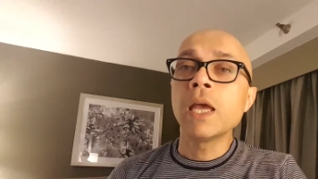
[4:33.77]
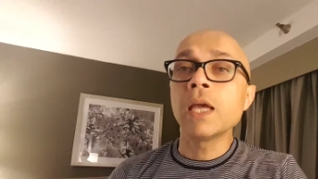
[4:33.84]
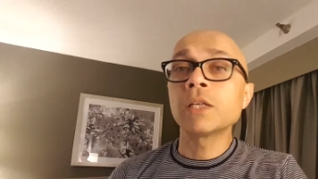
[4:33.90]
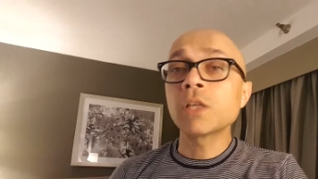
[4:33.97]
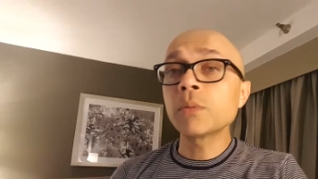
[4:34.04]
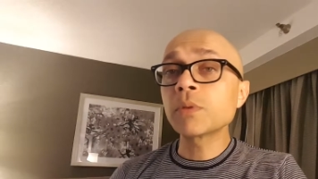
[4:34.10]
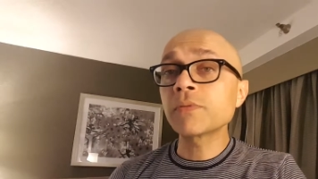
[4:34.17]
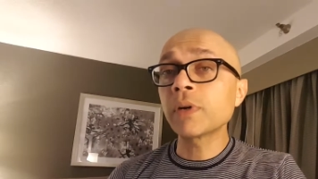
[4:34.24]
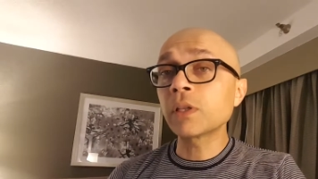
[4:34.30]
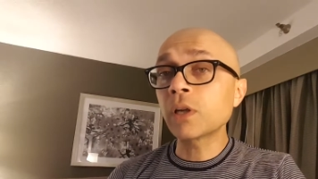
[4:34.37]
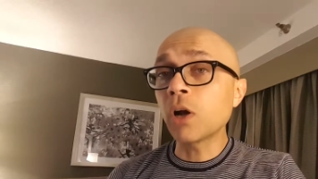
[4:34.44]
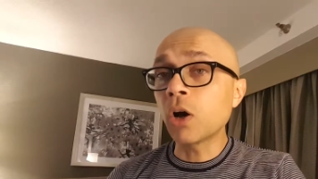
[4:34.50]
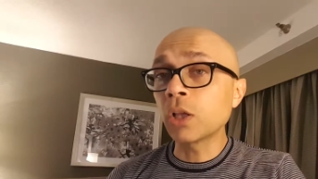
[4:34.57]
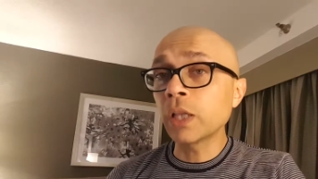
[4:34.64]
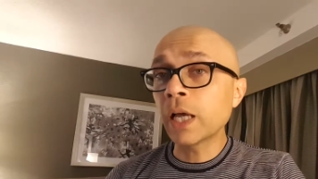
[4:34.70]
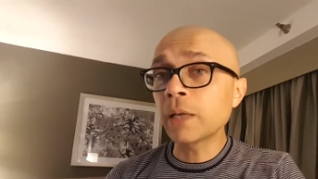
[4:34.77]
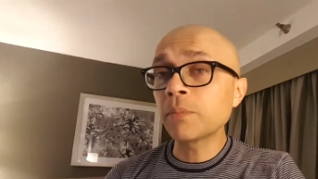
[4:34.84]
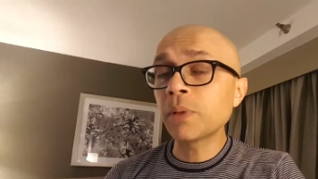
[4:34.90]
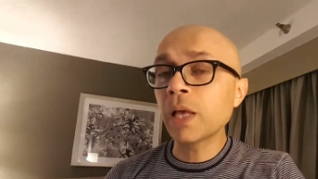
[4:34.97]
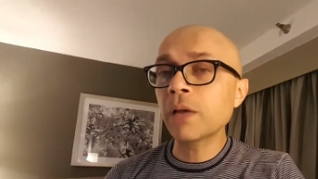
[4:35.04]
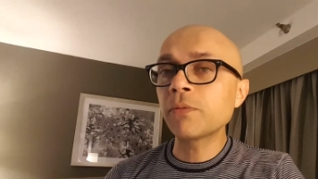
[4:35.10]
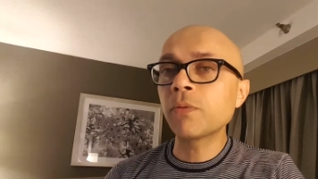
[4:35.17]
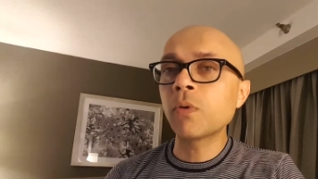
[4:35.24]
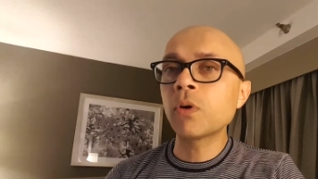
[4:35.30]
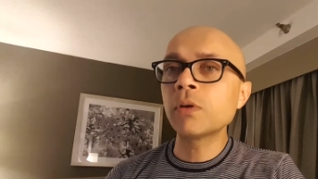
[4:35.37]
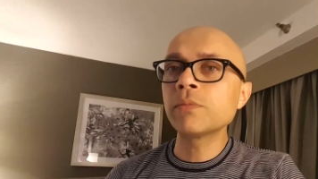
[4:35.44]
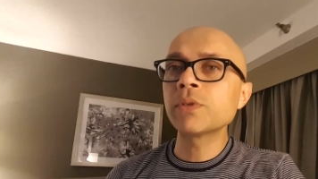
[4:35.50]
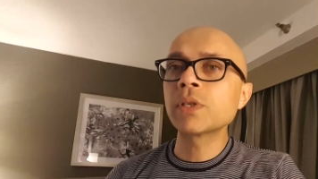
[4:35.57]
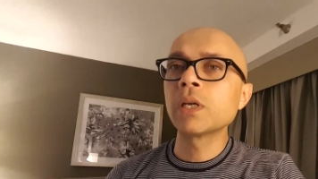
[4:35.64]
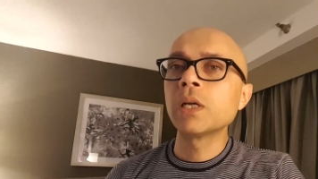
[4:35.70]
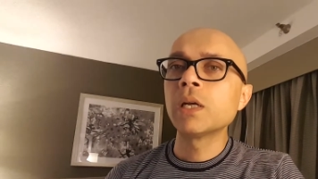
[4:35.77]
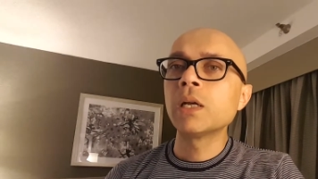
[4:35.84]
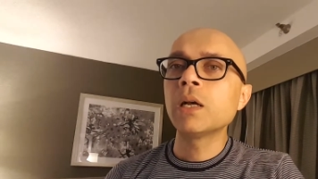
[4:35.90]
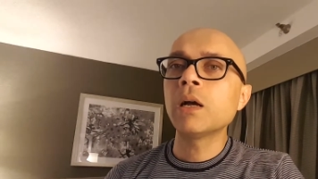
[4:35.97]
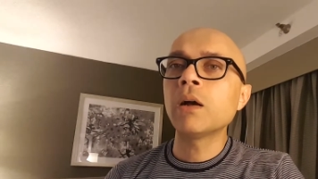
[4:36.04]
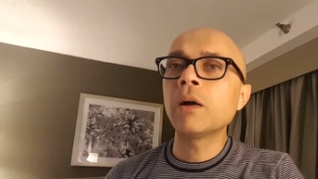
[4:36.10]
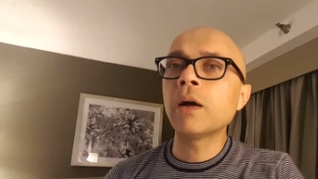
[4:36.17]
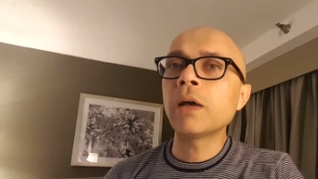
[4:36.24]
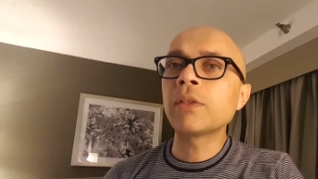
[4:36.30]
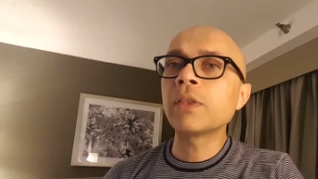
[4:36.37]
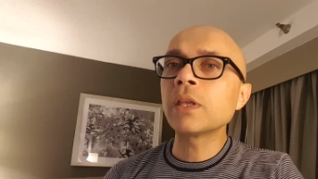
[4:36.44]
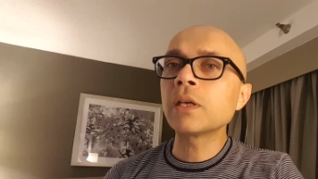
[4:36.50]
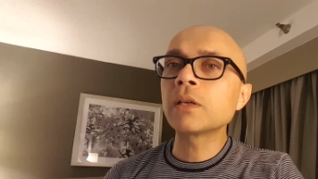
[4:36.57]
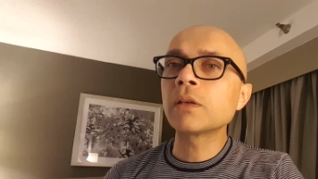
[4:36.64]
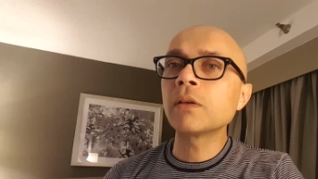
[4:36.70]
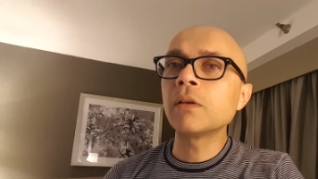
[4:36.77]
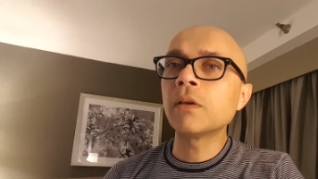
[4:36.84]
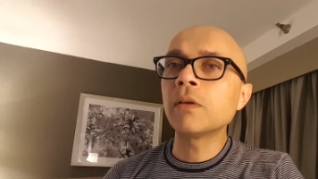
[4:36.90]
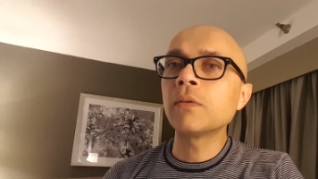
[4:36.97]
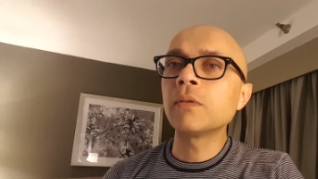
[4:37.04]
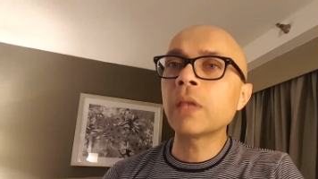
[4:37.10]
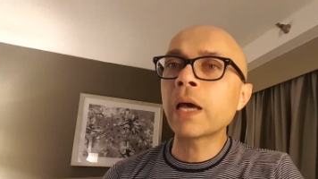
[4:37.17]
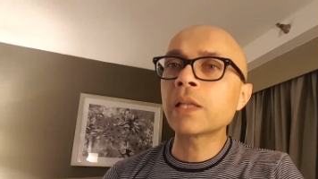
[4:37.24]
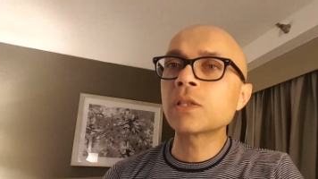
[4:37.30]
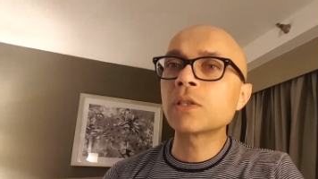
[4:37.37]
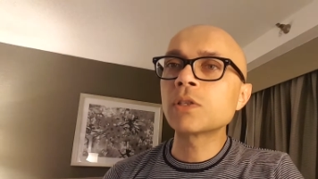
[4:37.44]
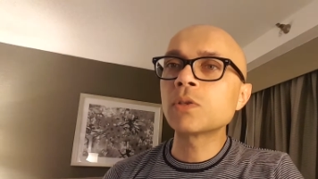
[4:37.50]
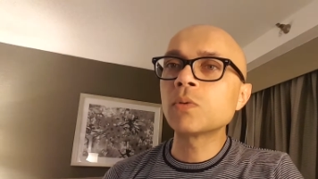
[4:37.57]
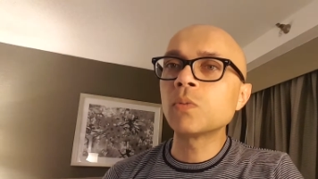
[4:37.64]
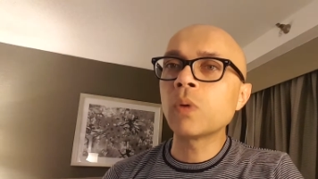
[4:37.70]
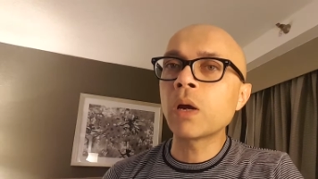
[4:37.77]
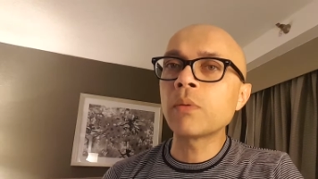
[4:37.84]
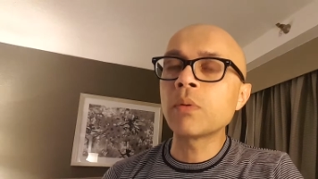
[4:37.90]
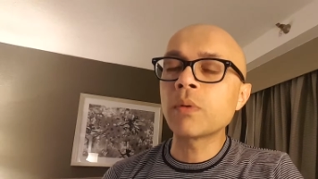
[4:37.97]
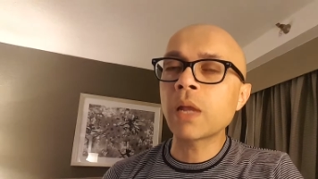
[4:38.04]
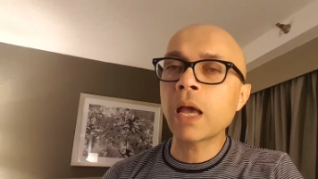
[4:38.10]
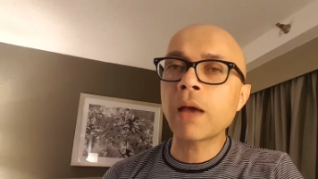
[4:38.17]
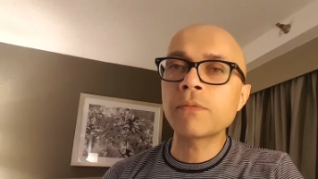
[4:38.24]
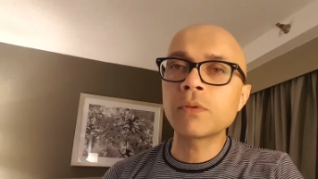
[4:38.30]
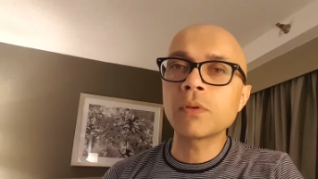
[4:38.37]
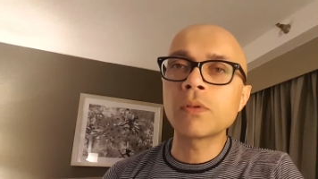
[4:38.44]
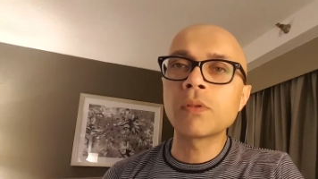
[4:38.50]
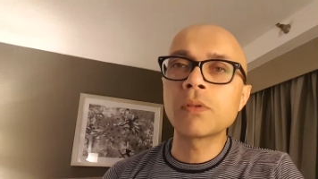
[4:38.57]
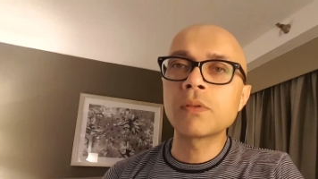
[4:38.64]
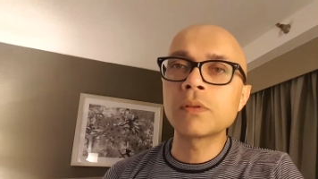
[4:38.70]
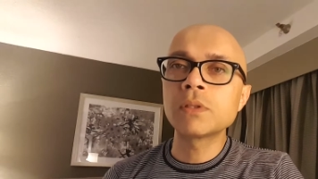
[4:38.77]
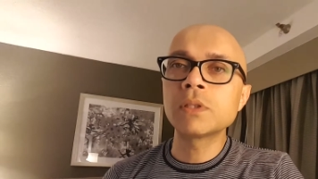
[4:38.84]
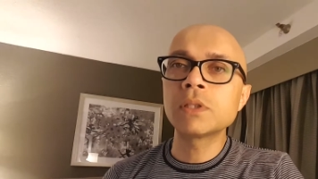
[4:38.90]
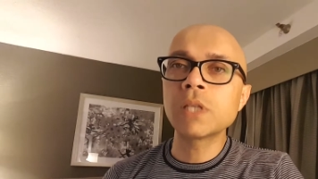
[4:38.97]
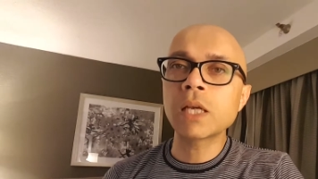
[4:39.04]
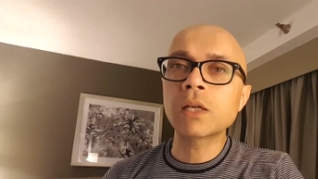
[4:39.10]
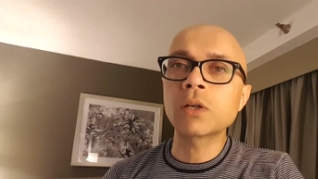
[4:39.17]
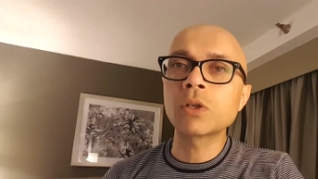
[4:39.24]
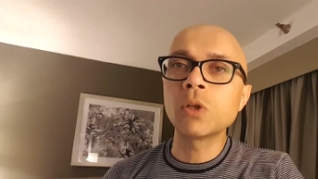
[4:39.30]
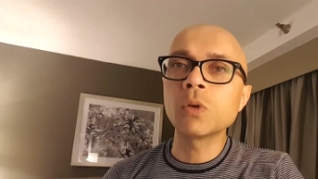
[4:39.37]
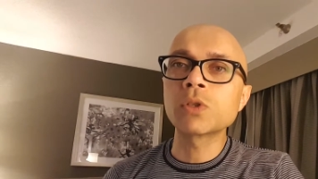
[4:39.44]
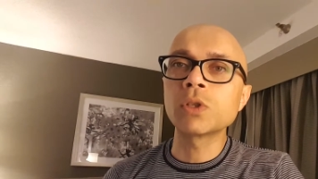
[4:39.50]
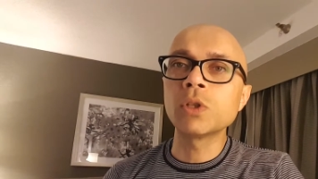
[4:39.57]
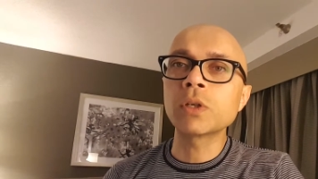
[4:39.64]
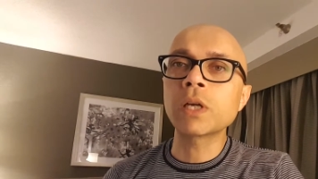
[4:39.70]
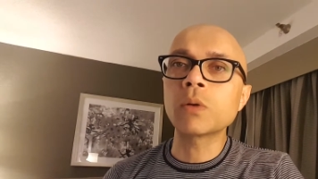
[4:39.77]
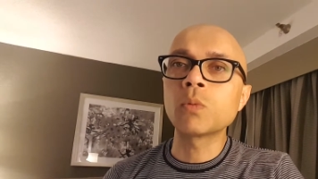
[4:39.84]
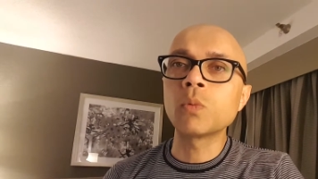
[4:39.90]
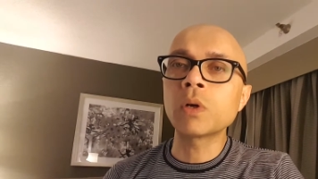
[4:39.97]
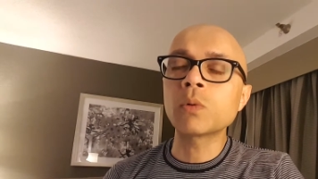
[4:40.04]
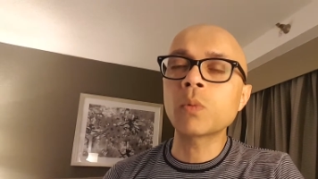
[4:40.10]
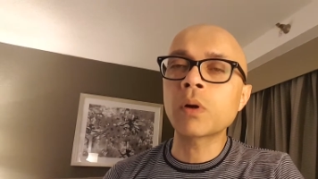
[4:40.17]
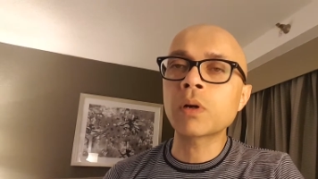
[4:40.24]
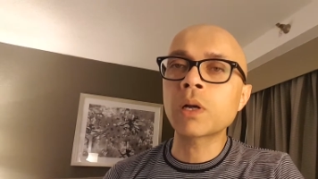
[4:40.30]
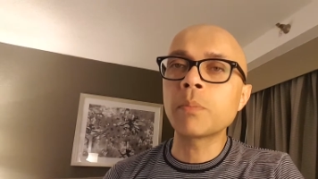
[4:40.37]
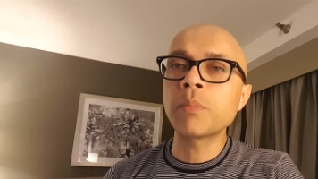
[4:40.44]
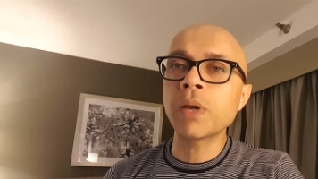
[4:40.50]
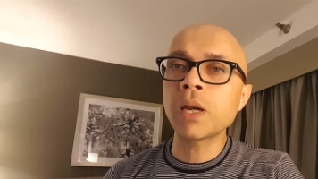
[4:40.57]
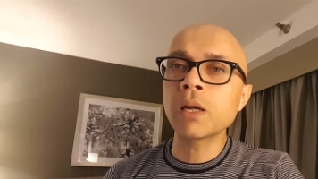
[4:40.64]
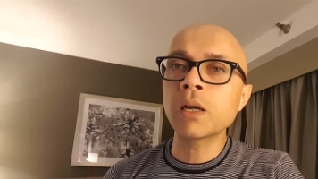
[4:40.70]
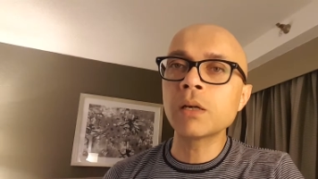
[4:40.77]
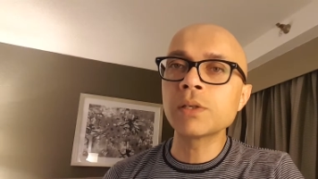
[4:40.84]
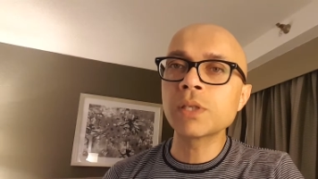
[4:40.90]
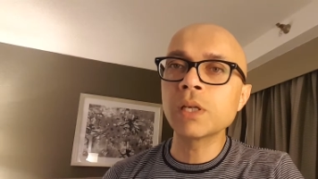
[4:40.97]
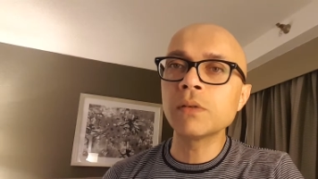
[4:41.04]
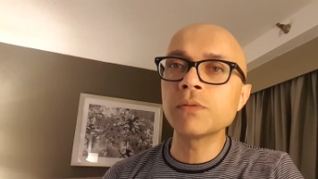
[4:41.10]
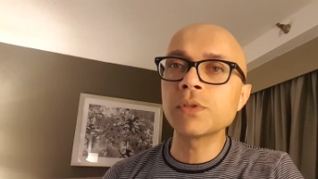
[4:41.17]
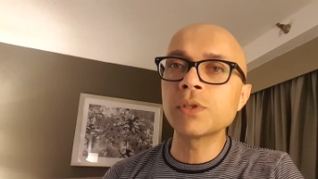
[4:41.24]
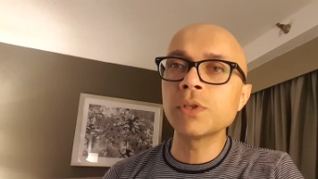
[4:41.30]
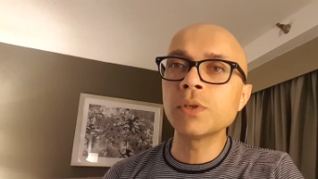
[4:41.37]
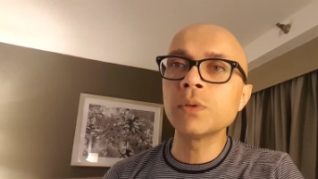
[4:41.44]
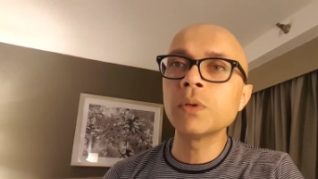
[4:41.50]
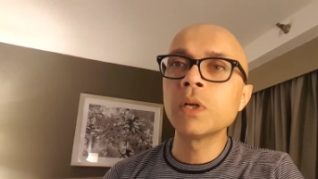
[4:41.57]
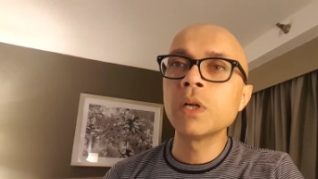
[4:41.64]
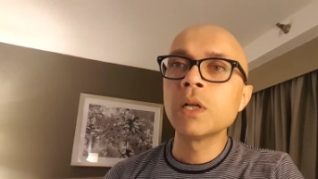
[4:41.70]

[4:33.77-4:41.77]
In terms of other online platforms, I think that's where we would have to take a closer look at what we're comparing ourselves to.